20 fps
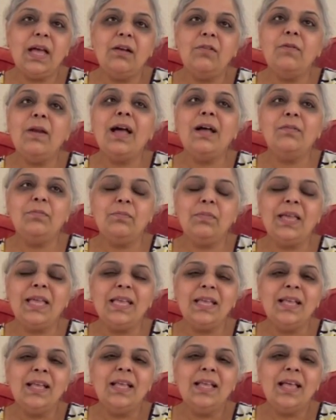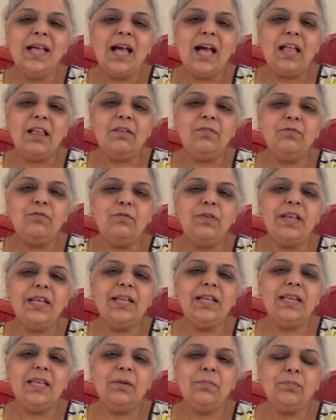around me. I've
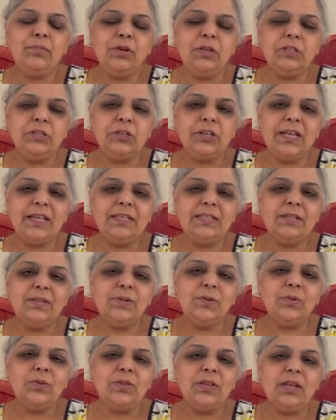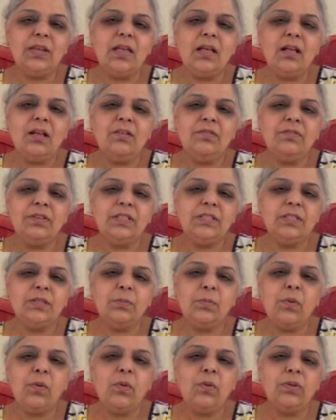really appreciated all the love and
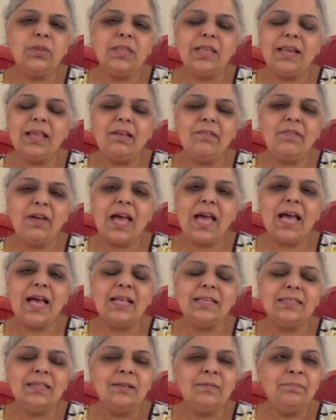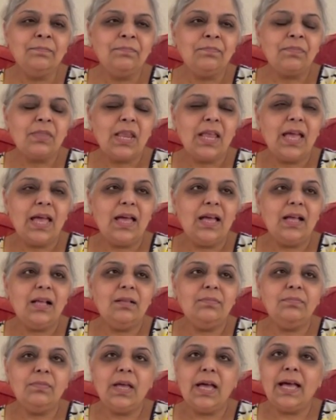support that I've
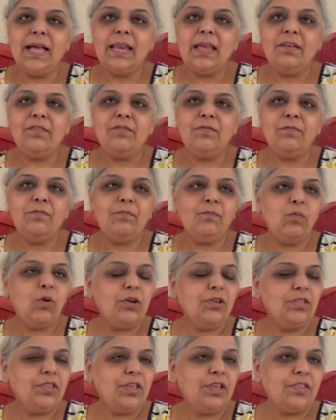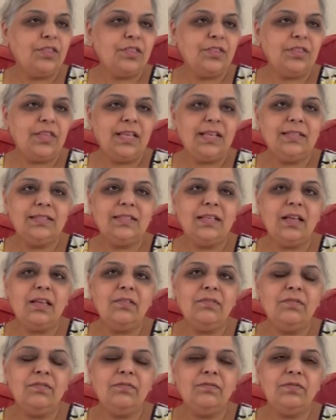had. One of the other things
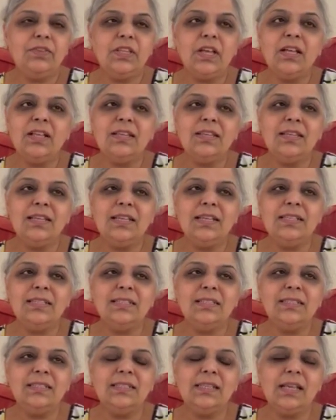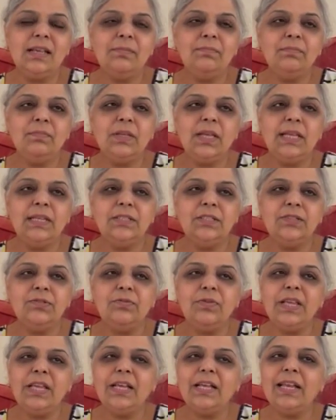I've done is to
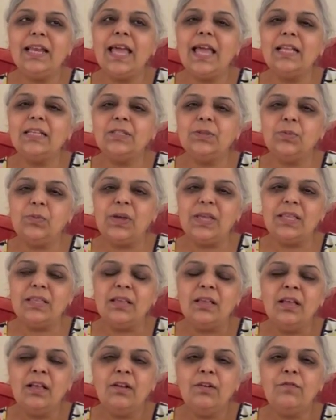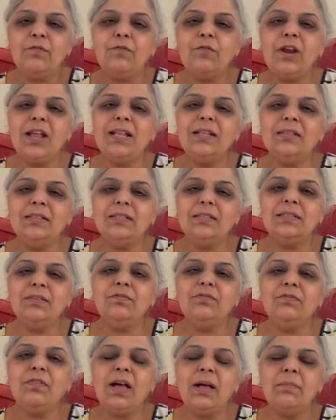reconnect with friends
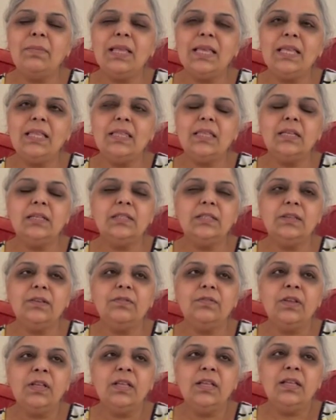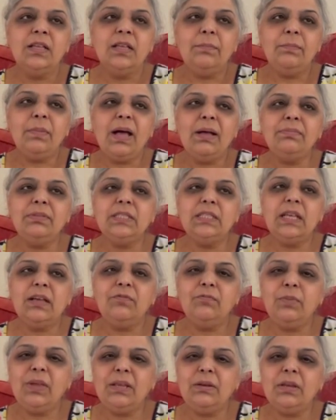and family that have perhaps
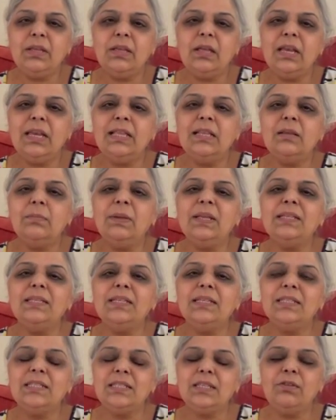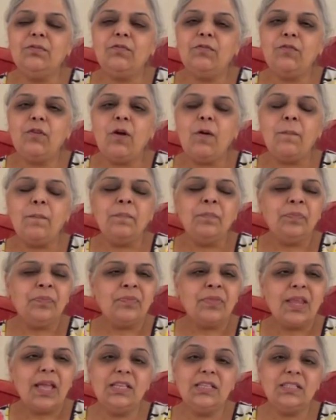I've been a little bit distant from.
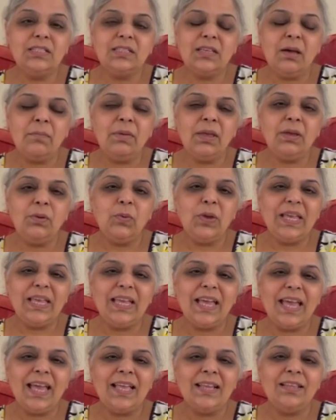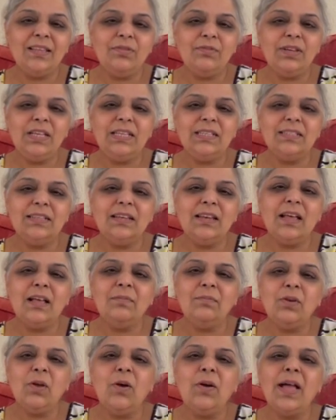This coming weekend, the reason
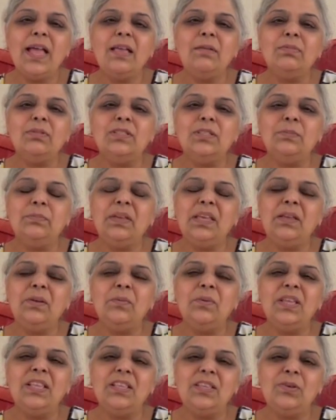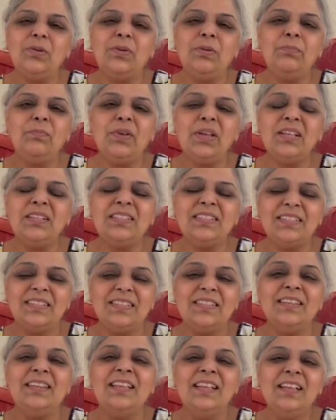I'm not able to be with you in
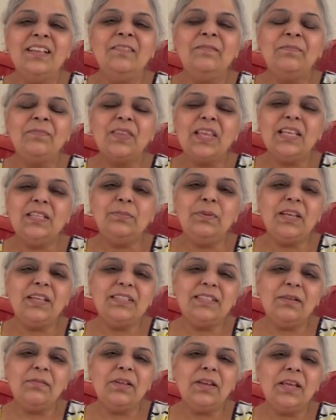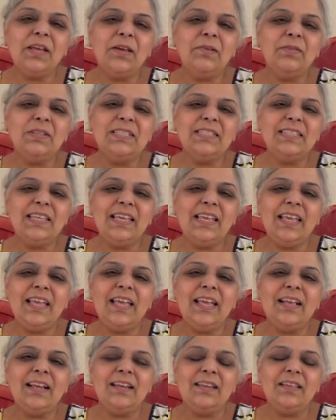person is because I'm going to go and see
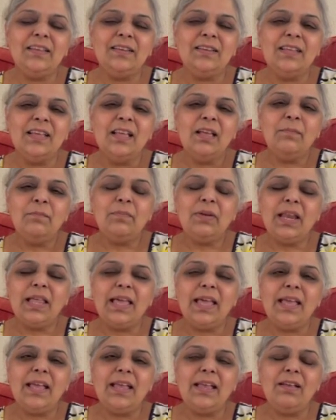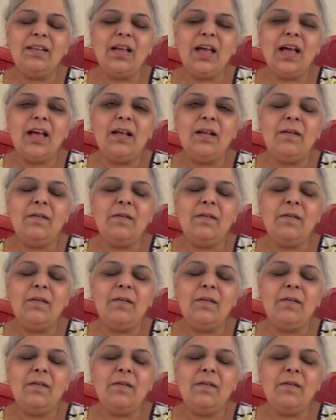England play